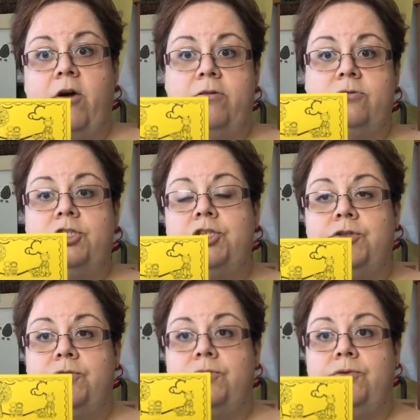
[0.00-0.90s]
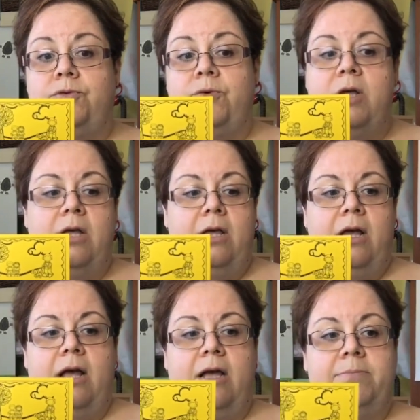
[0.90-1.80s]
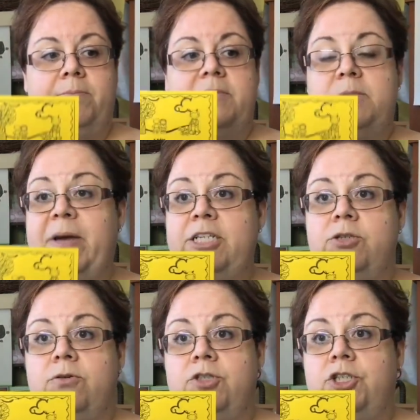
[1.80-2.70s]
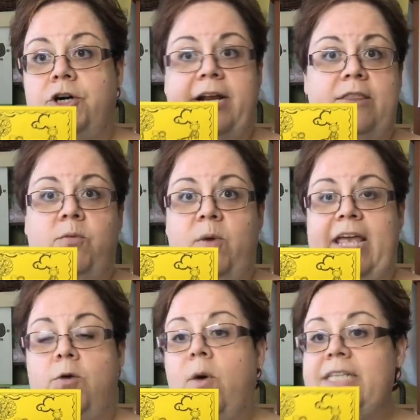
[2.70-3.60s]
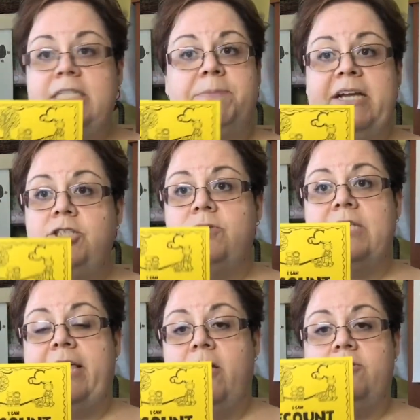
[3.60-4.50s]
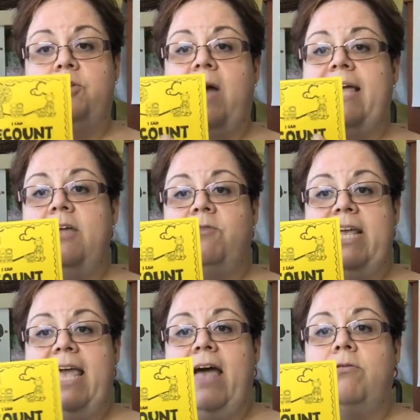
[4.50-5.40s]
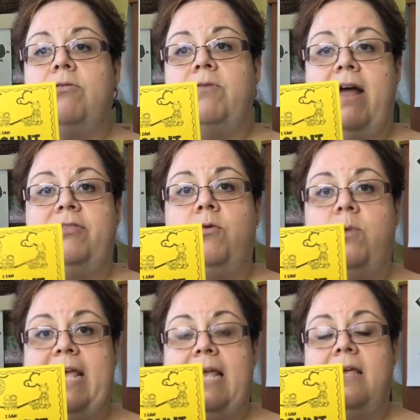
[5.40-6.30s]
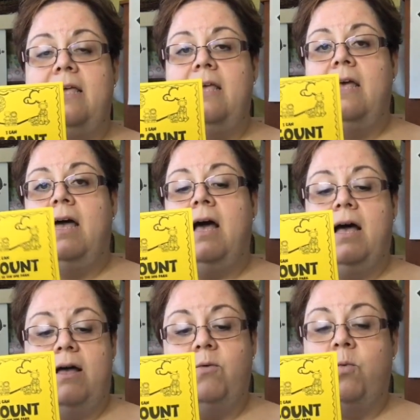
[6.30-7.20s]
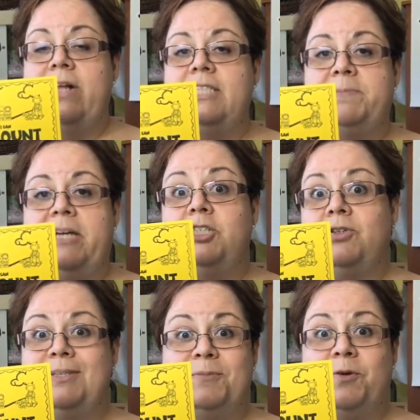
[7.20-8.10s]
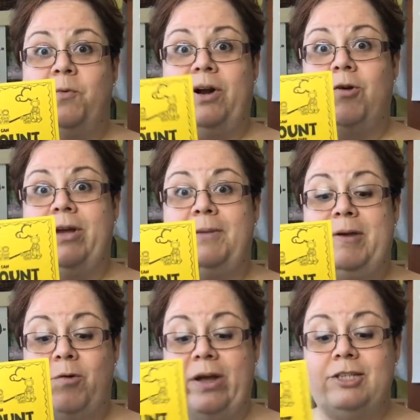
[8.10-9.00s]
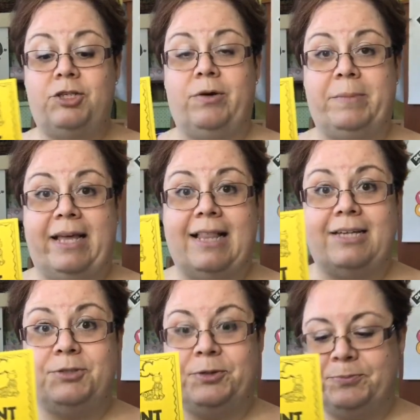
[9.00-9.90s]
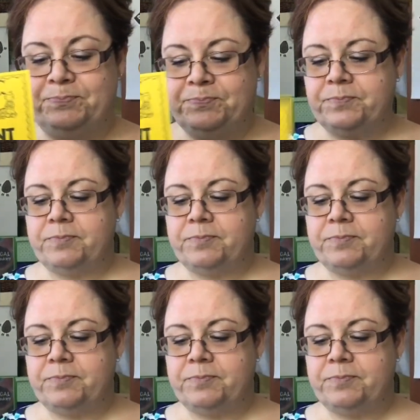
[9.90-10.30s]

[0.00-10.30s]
I go to specials during the week, what specials I go to. I can recount throughout the week what specials we're going to be going to in my classroom.